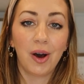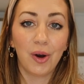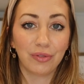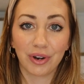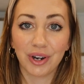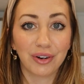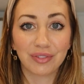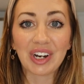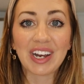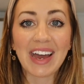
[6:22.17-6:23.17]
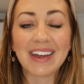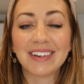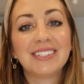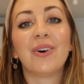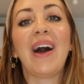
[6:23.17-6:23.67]
over and over
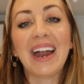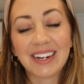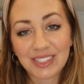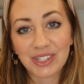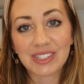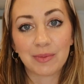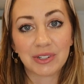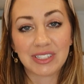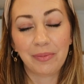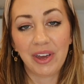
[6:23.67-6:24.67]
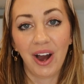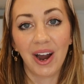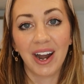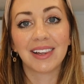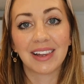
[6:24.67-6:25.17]
again. So add it to your summer
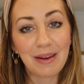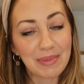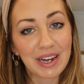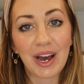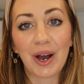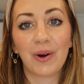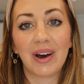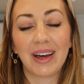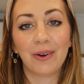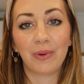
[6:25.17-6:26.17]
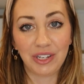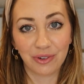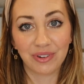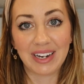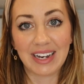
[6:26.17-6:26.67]
TBR. Let me know when
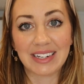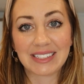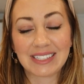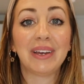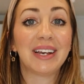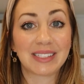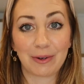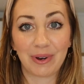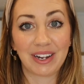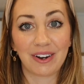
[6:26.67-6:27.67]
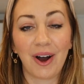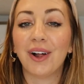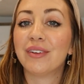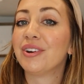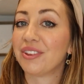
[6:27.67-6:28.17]
you read it because I want to hear
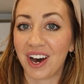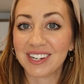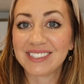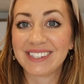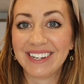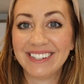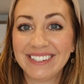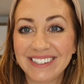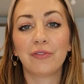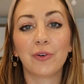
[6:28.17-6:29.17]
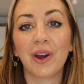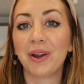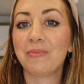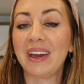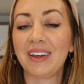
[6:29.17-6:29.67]
all of your thoughts.
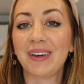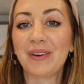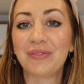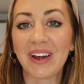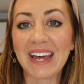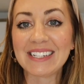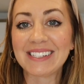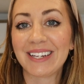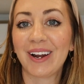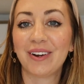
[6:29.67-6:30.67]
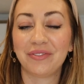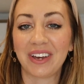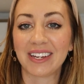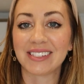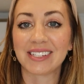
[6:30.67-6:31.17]
For my friends that are
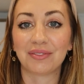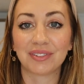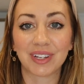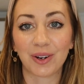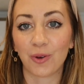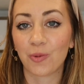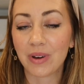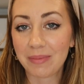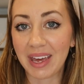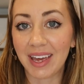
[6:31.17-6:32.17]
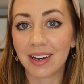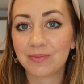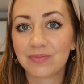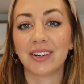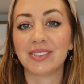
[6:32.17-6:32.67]
fans of Little
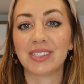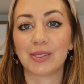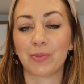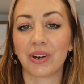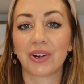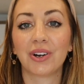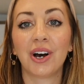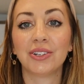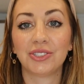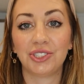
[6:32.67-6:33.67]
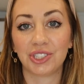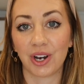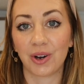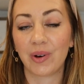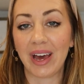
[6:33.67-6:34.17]
Women, there's this book called
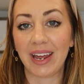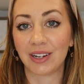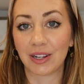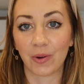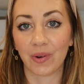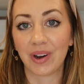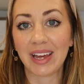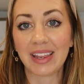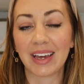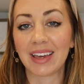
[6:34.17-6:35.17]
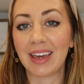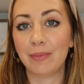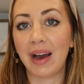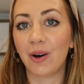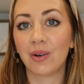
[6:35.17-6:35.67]
Jo and Lori that
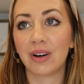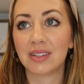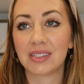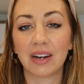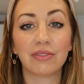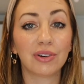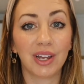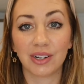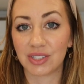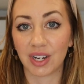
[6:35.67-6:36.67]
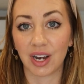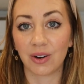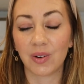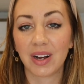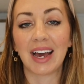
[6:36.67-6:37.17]
came out several years
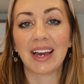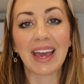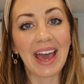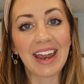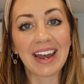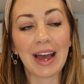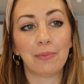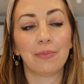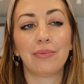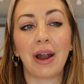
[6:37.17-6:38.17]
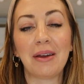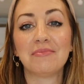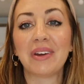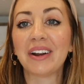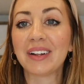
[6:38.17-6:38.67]
ago. Again, I'm
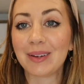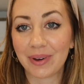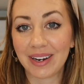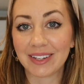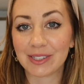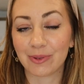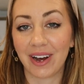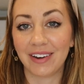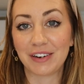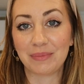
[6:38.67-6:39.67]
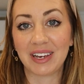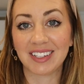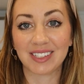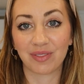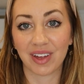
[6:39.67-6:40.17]
primarily putting this one on here
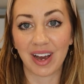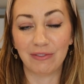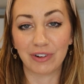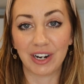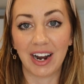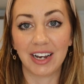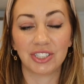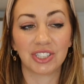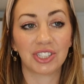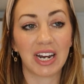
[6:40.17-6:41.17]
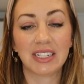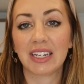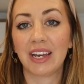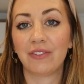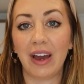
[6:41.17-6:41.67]
because of the cover. I just tried
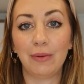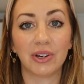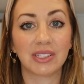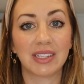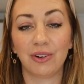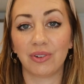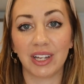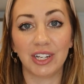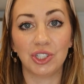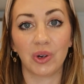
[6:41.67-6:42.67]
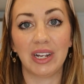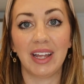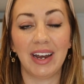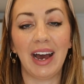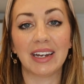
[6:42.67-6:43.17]
to like find books that I really enjoyed
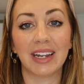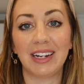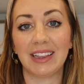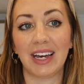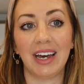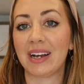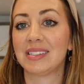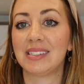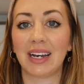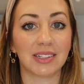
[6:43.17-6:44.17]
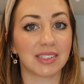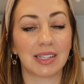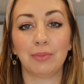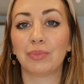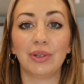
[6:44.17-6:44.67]
that had like the pastels
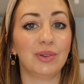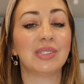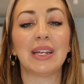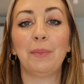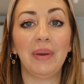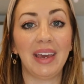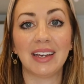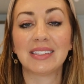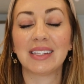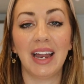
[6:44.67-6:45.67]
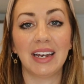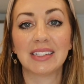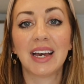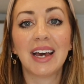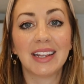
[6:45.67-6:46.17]
and blues and pinks,
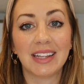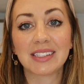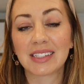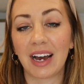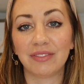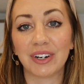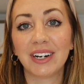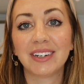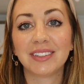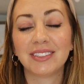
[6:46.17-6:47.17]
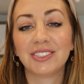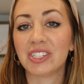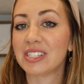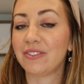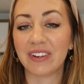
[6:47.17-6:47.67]
and this cover
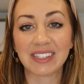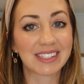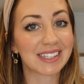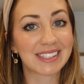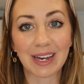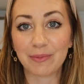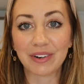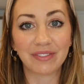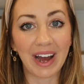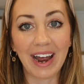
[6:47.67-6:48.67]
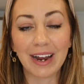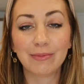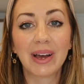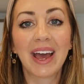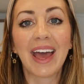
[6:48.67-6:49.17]
just fits the summer vibe,